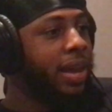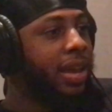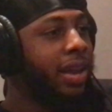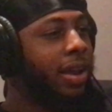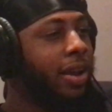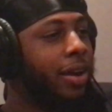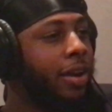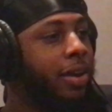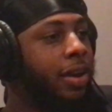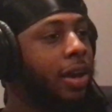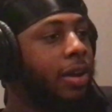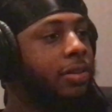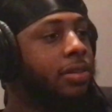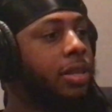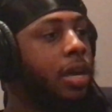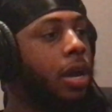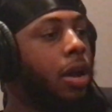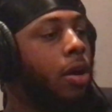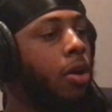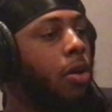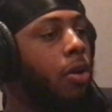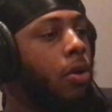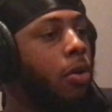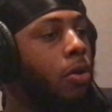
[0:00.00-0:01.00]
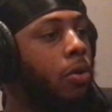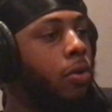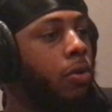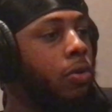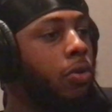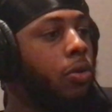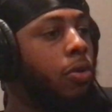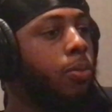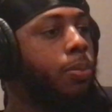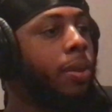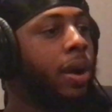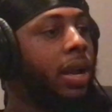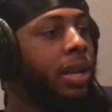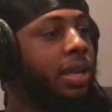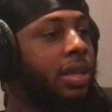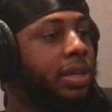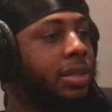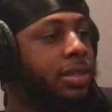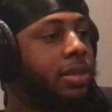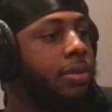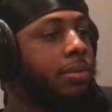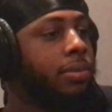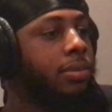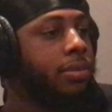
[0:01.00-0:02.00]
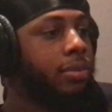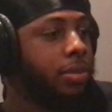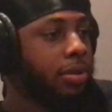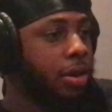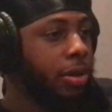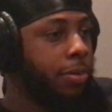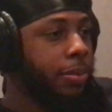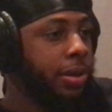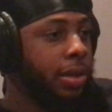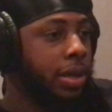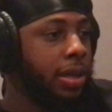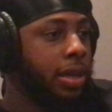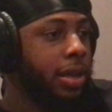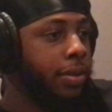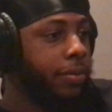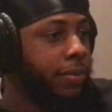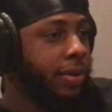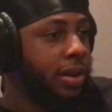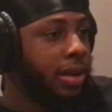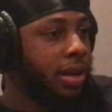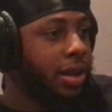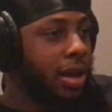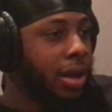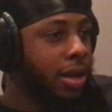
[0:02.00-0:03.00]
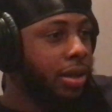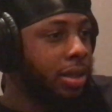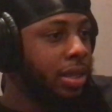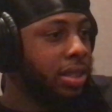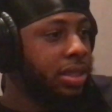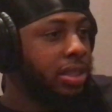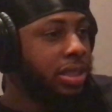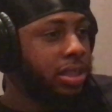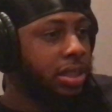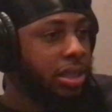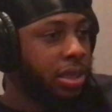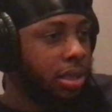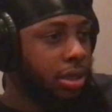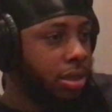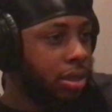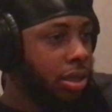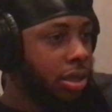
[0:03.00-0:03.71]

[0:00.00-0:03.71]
hair? And I was like, oh, probably because I'm, you know, been getting rid of all that shit.